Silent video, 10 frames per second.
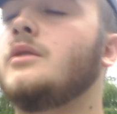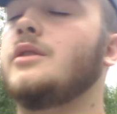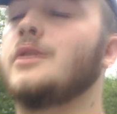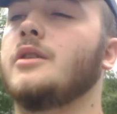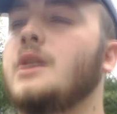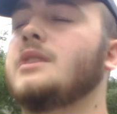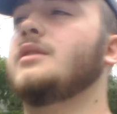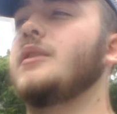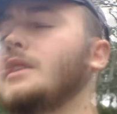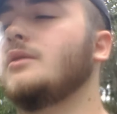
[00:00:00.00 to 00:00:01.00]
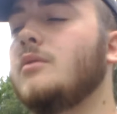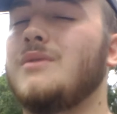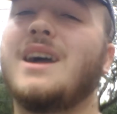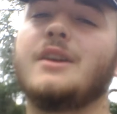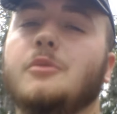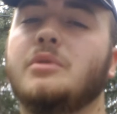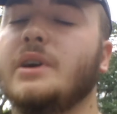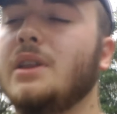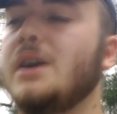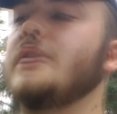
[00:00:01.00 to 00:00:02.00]
You know, that's like why I don't
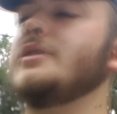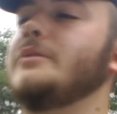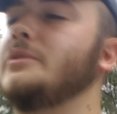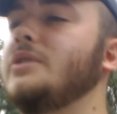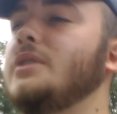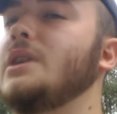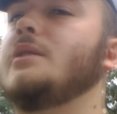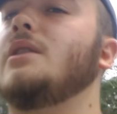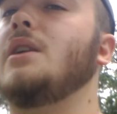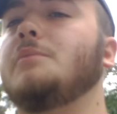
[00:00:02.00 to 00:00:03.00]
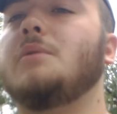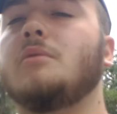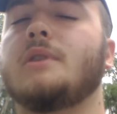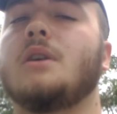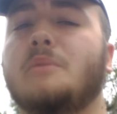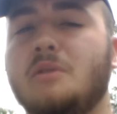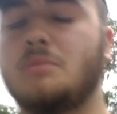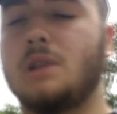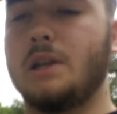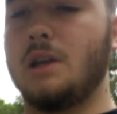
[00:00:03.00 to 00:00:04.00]
play a lot of dumb shit that a lot of people tell me to
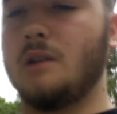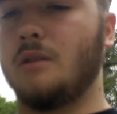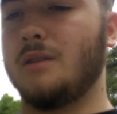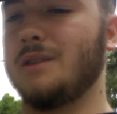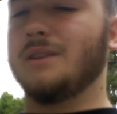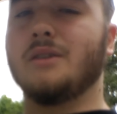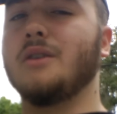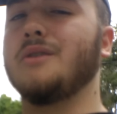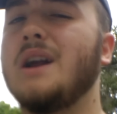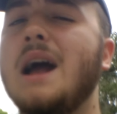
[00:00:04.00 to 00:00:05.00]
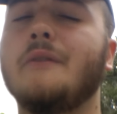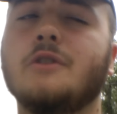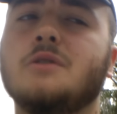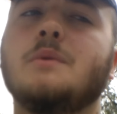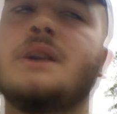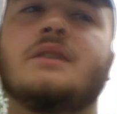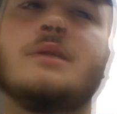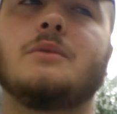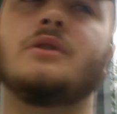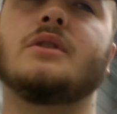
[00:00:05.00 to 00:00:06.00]
play, or, you know, your average bass
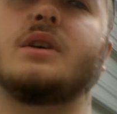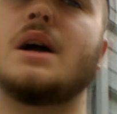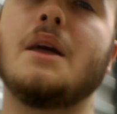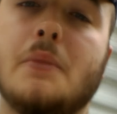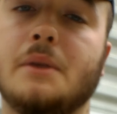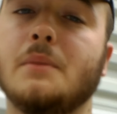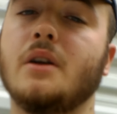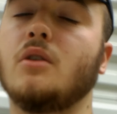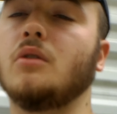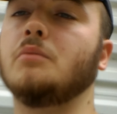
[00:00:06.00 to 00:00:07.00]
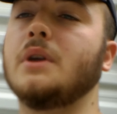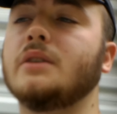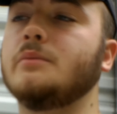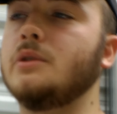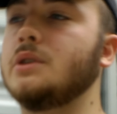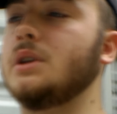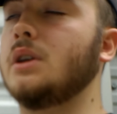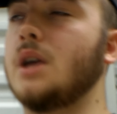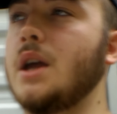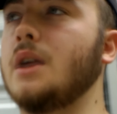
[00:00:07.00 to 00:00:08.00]
head music. I make my own bass
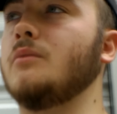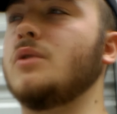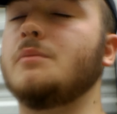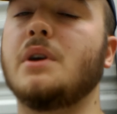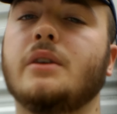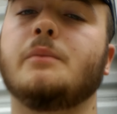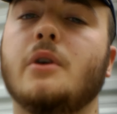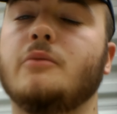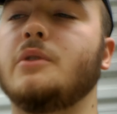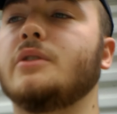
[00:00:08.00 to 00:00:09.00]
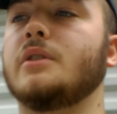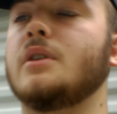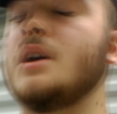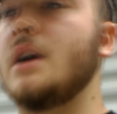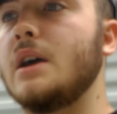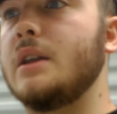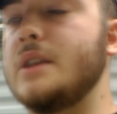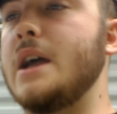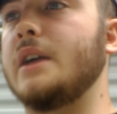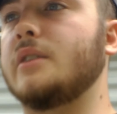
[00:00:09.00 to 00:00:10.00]
music and rebase my own music
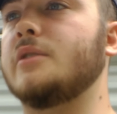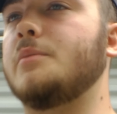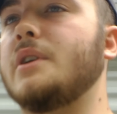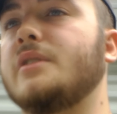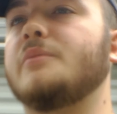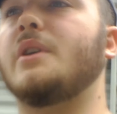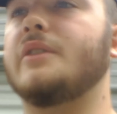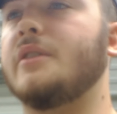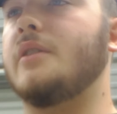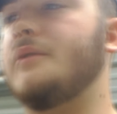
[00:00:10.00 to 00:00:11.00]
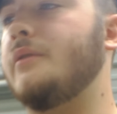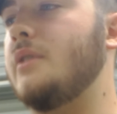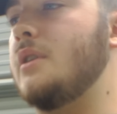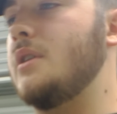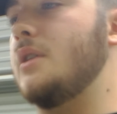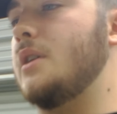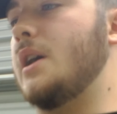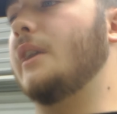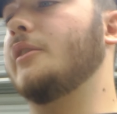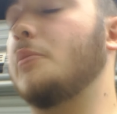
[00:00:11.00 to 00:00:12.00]
that expresses myself
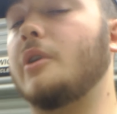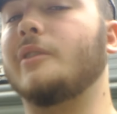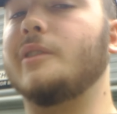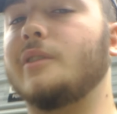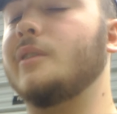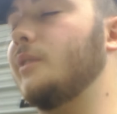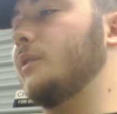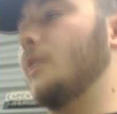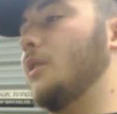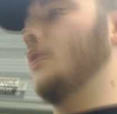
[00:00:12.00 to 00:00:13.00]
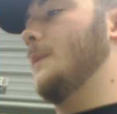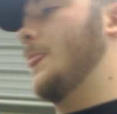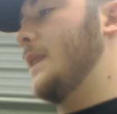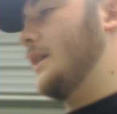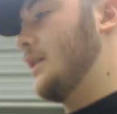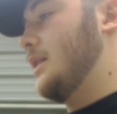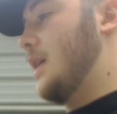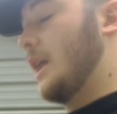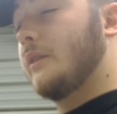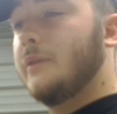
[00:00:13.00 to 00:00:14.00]
as a person. So
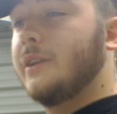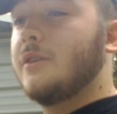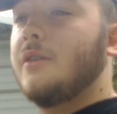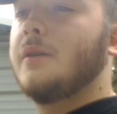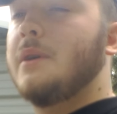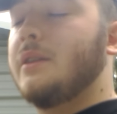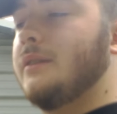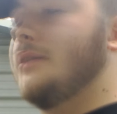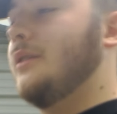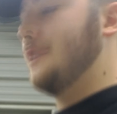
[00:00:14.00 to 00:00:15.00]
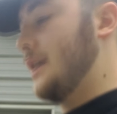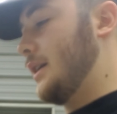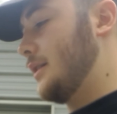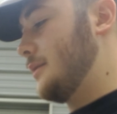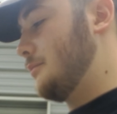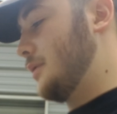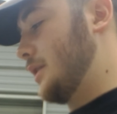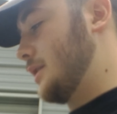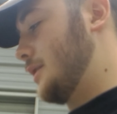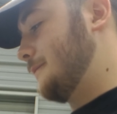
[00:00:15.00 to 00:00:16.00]
I could really go on about this day,
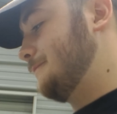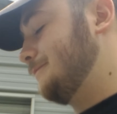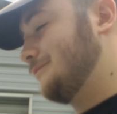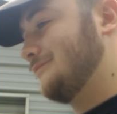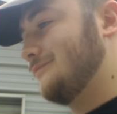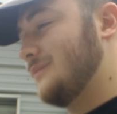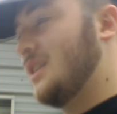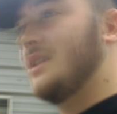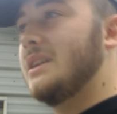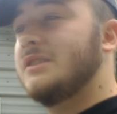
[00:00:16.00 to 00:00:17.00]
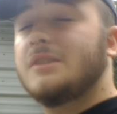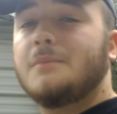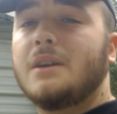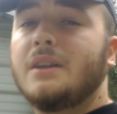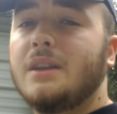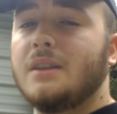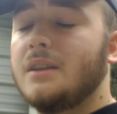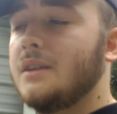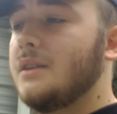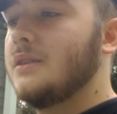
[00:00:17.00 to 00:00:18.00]
but you know, that's just about it.
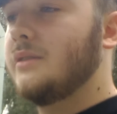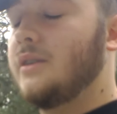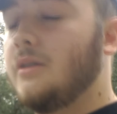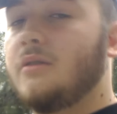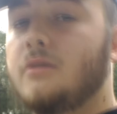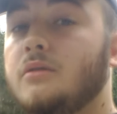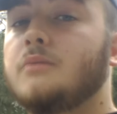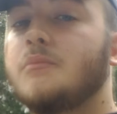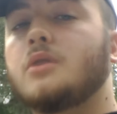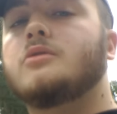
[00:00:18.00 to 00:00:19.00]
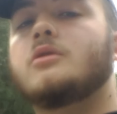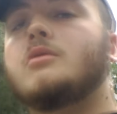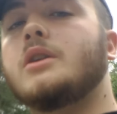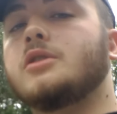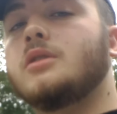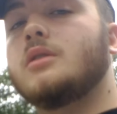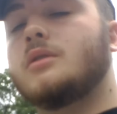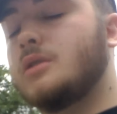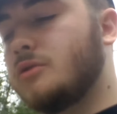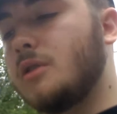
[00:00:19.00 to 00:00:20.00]
So post your question in
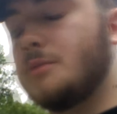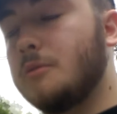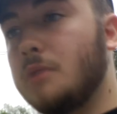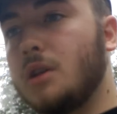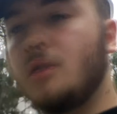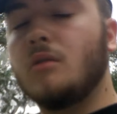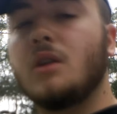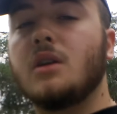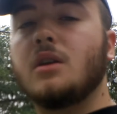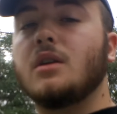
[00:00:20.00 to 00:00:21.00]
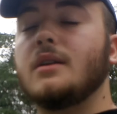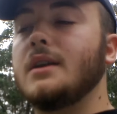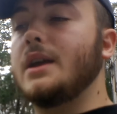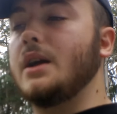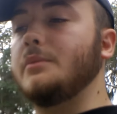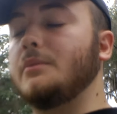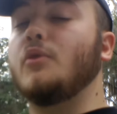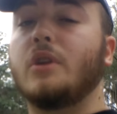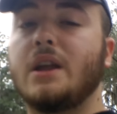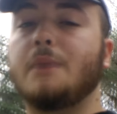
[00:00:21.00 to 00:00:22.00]
the description below, and I'll be
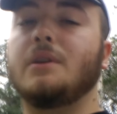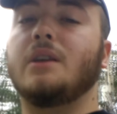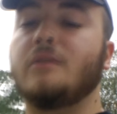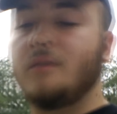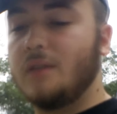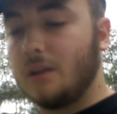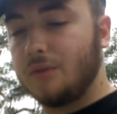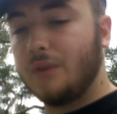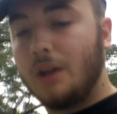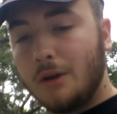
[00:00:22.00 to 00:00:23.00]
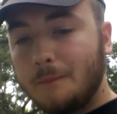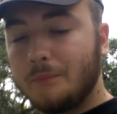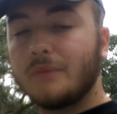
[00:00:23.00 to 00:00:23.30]
more than happy to answer it in the next video.